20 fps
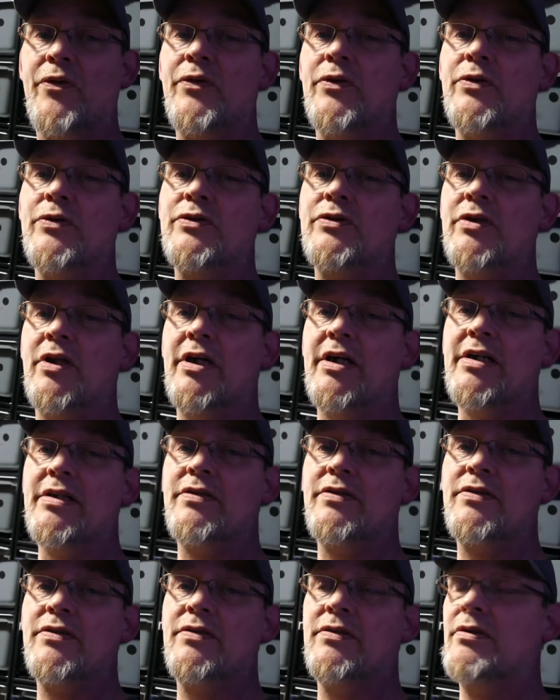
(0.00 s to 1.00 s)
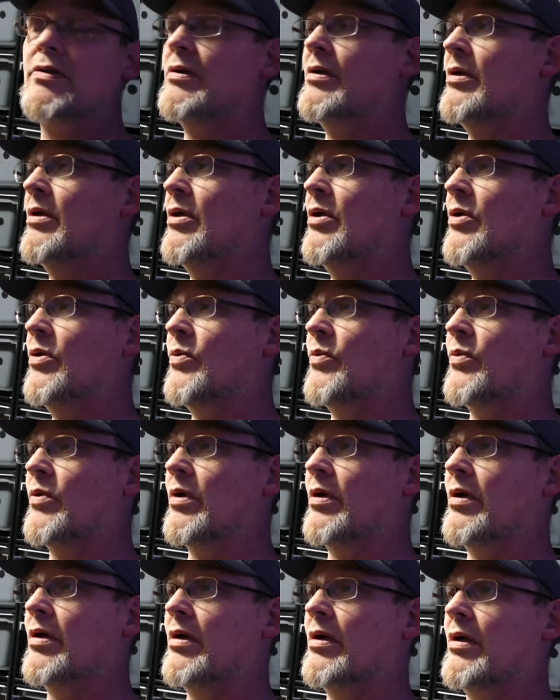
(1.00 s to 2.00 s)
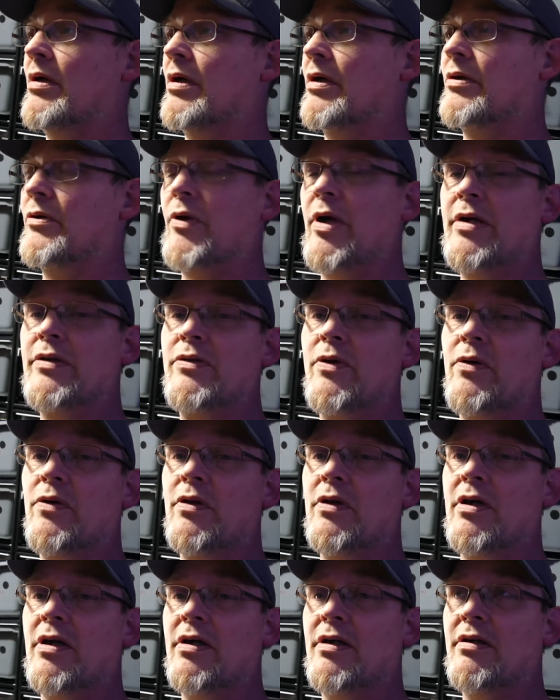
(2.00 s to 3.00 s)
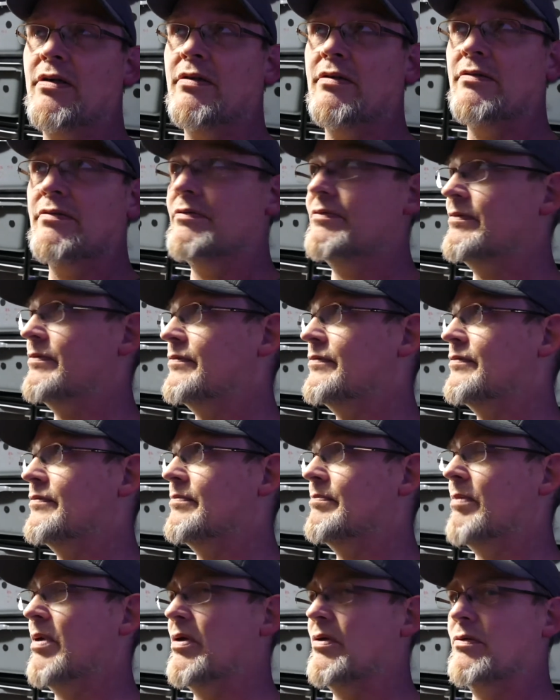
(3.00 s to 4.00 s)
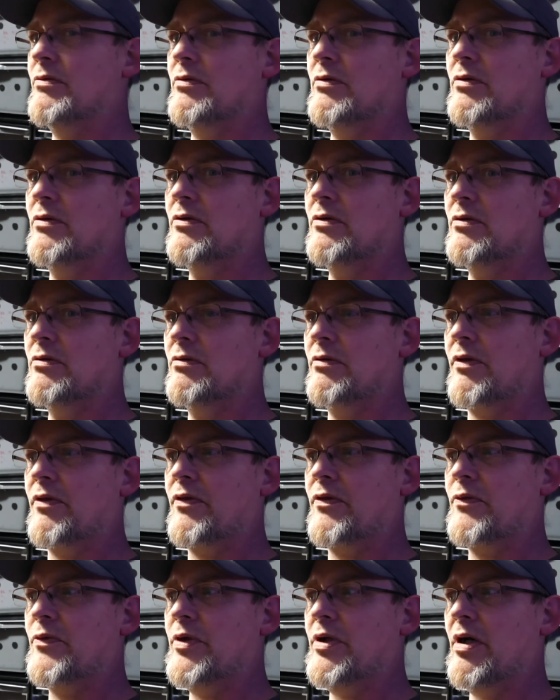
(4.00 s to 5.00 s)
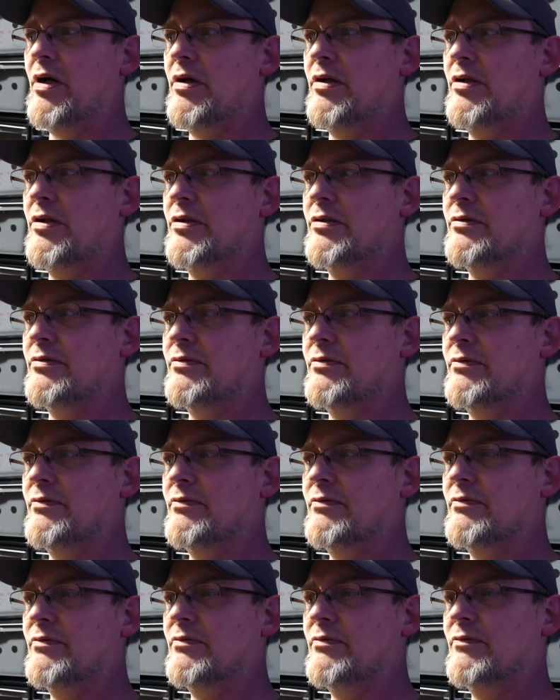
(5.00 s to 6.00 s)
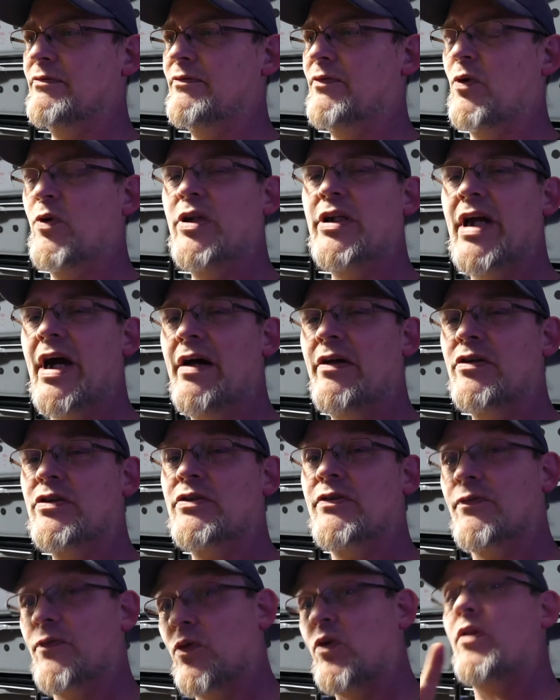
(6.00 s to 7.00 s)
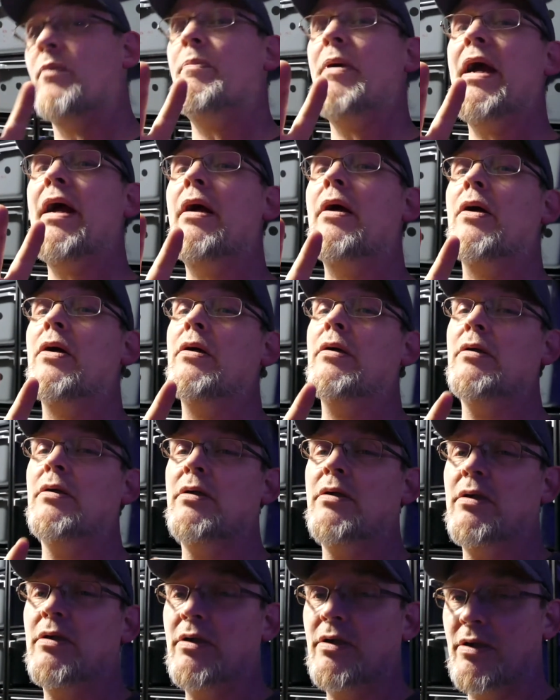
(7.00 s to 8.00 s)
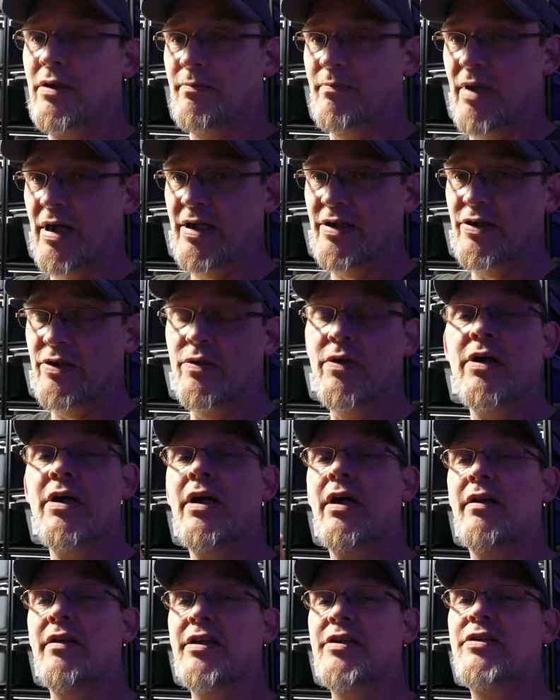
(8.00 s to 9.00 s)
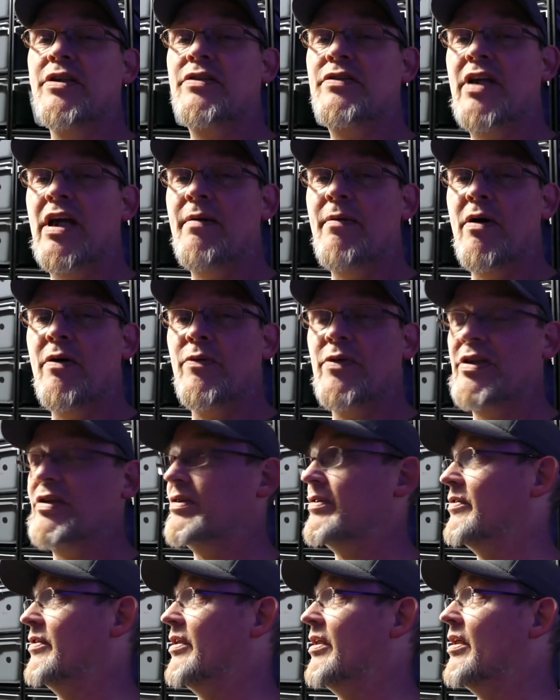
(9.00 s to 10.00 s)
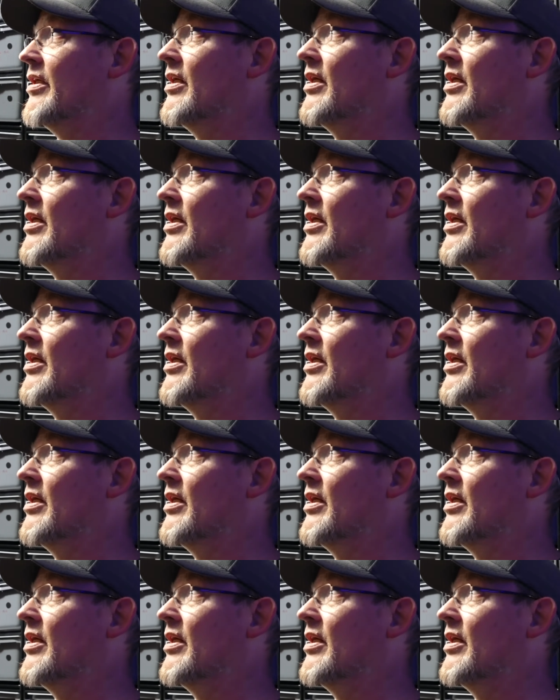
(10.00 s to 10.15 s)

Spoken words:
of those lights were a grand total of about $340 for the pair, mind you. And they just came out recently.